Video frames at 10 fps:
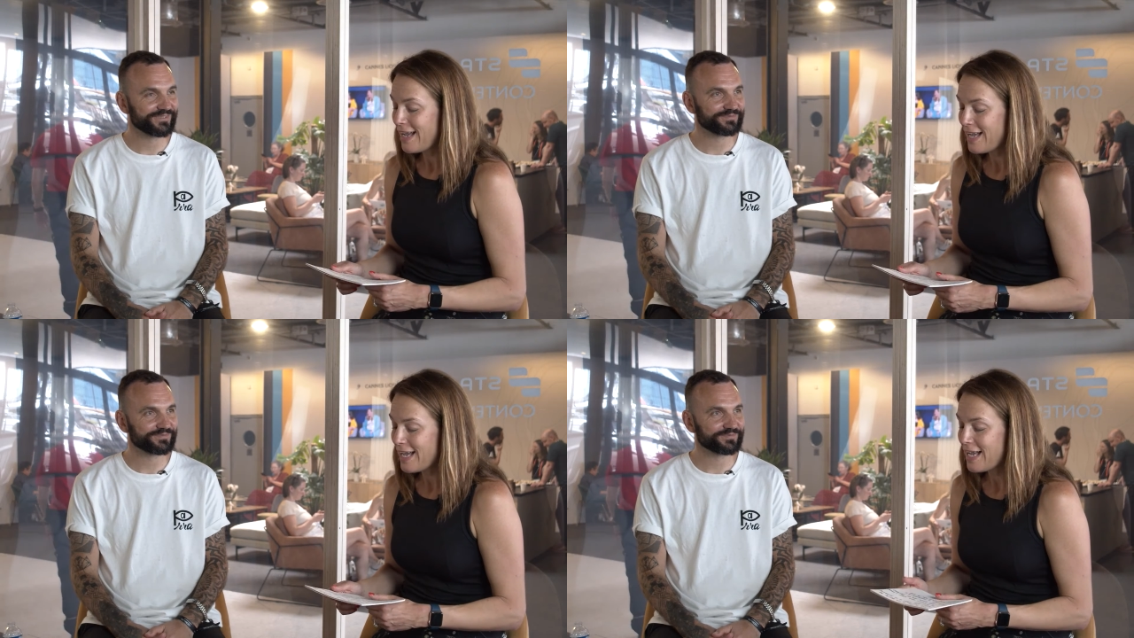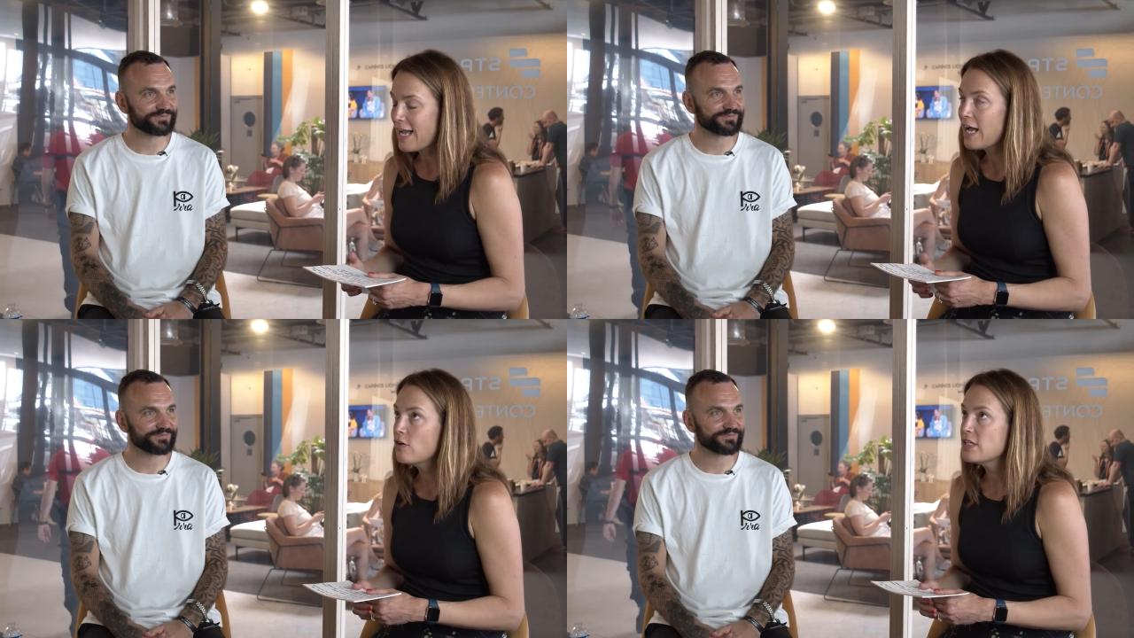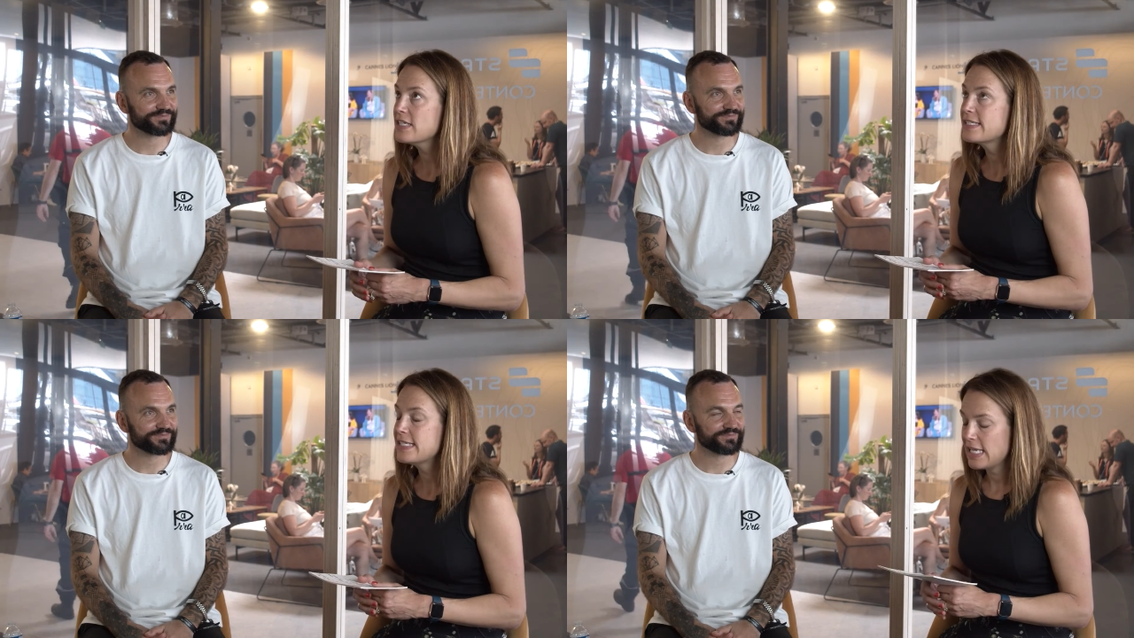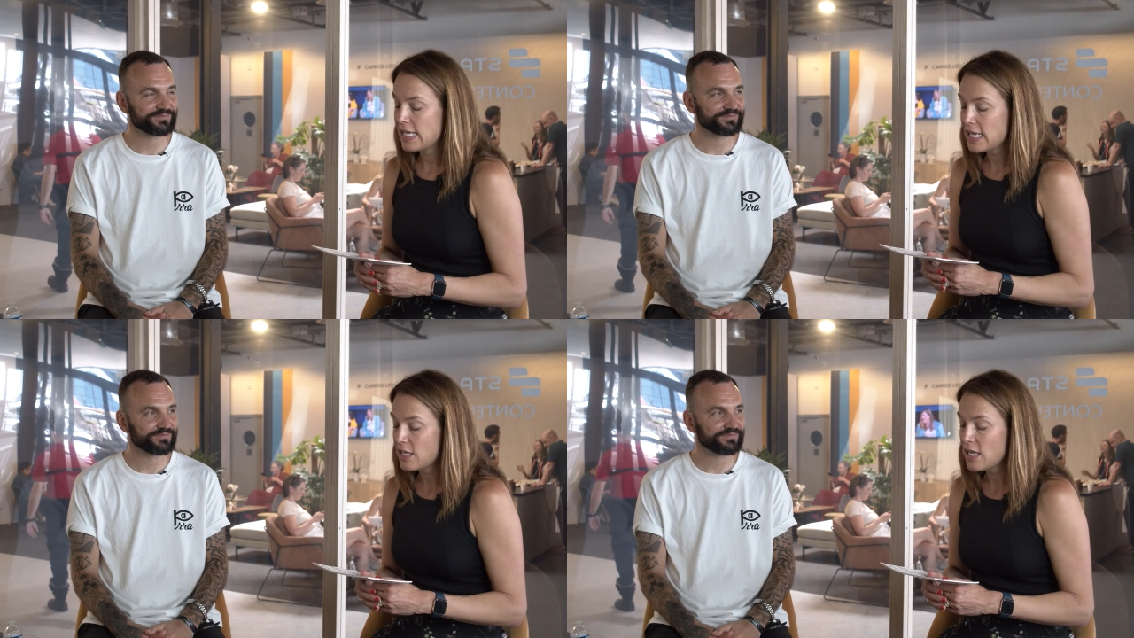Speaker 1: Uh, how does D,
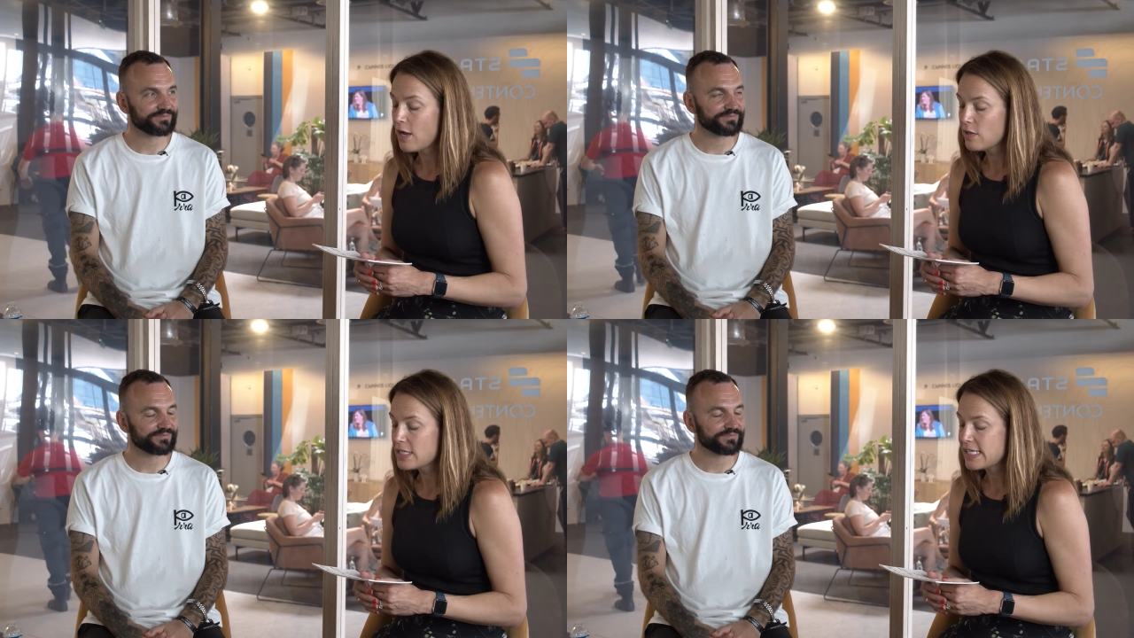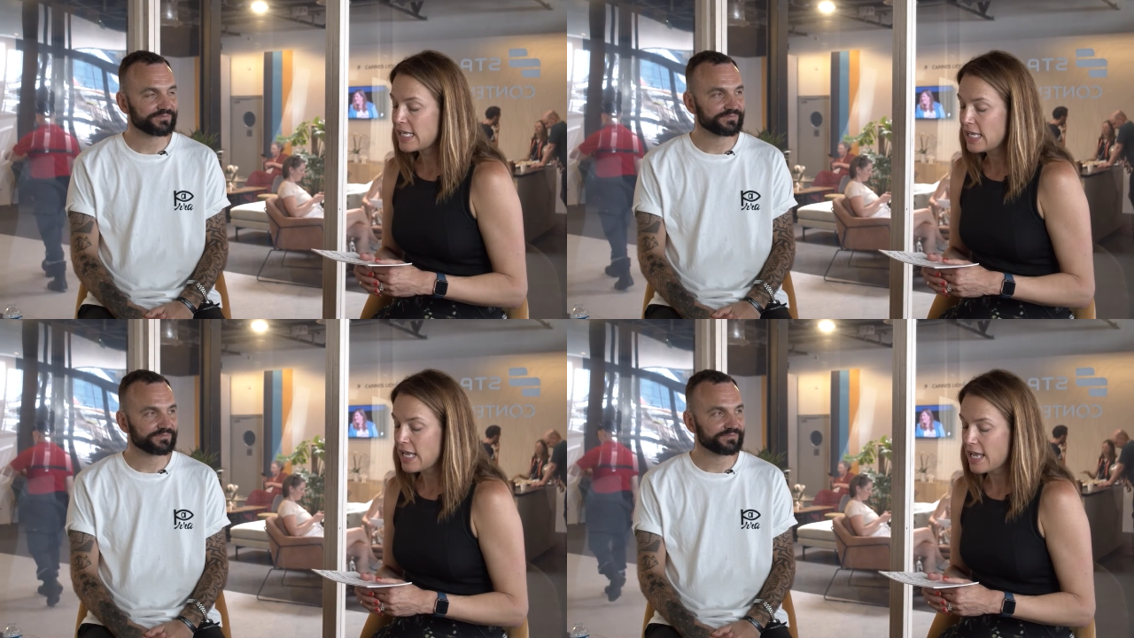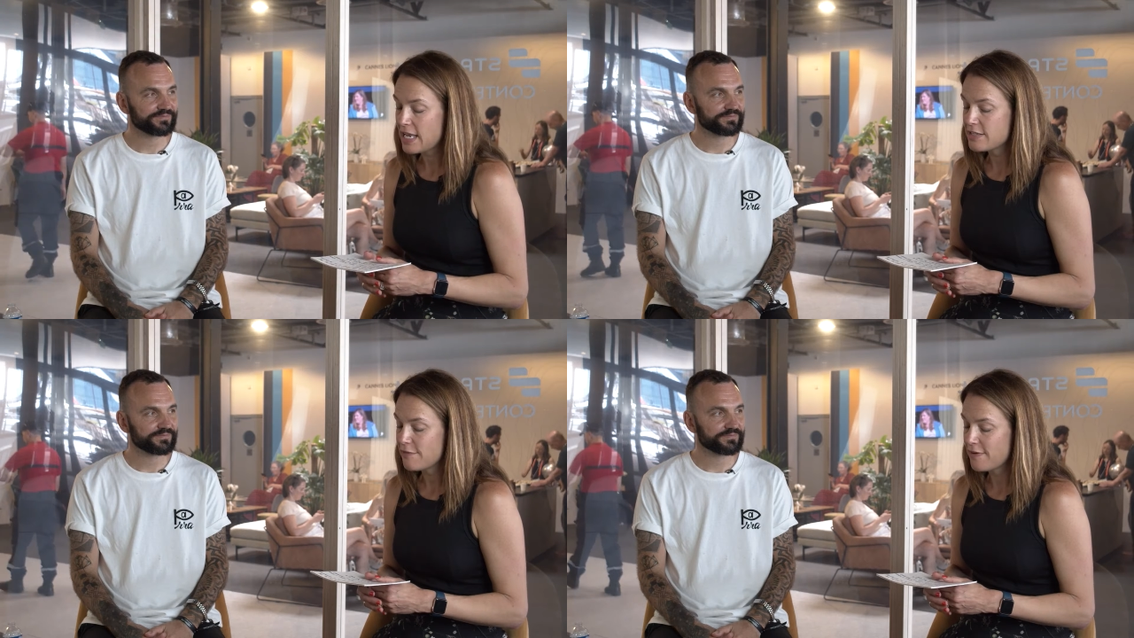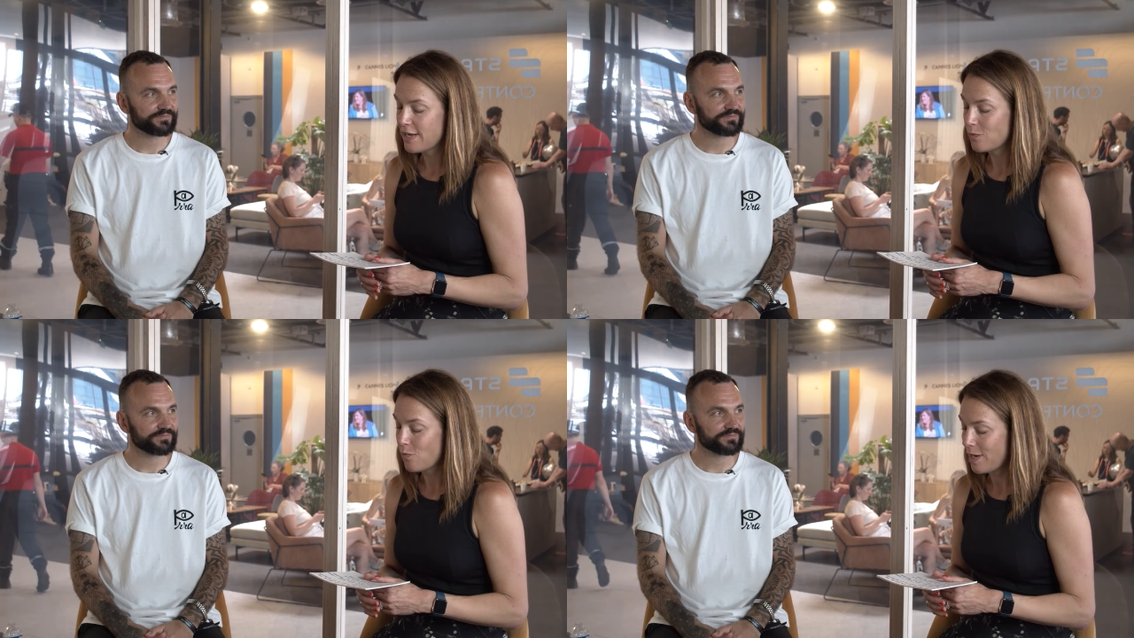how does EA
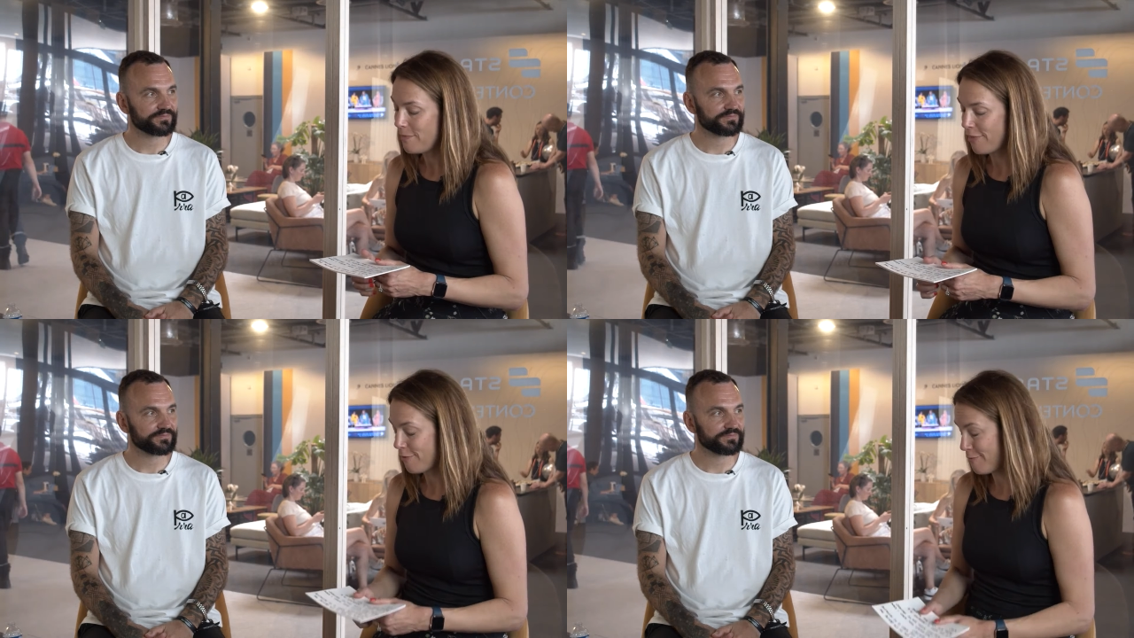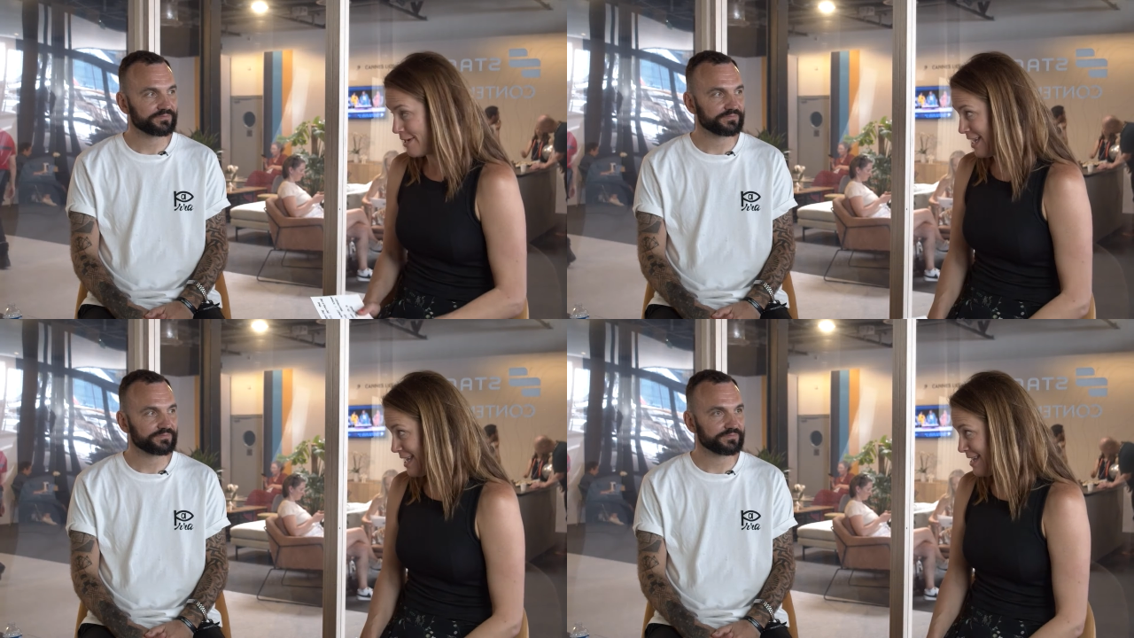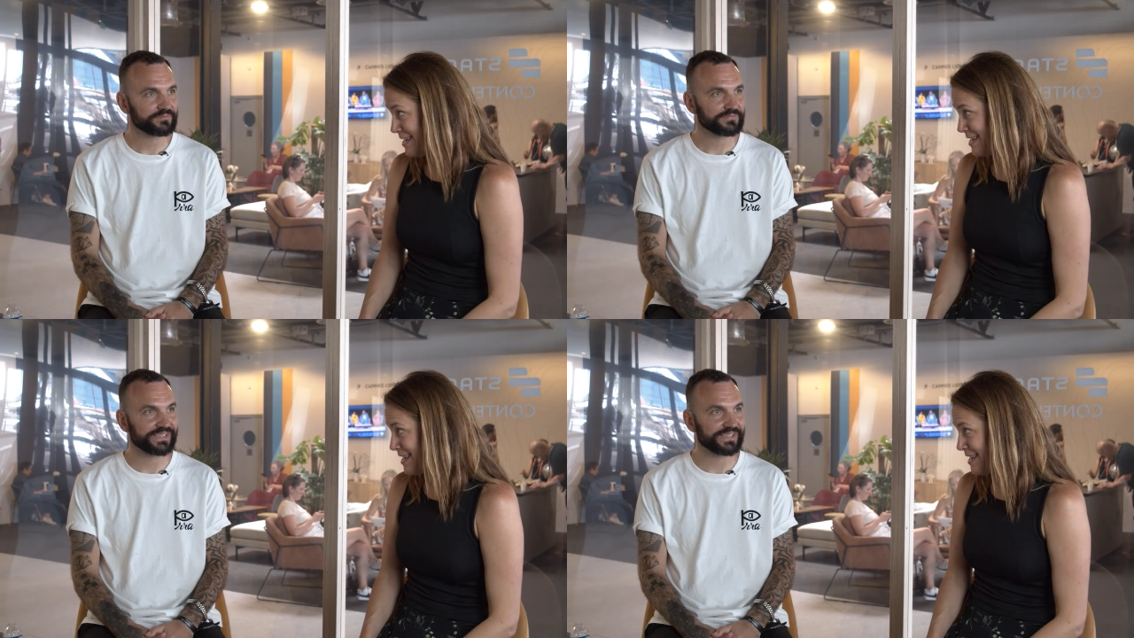define Web three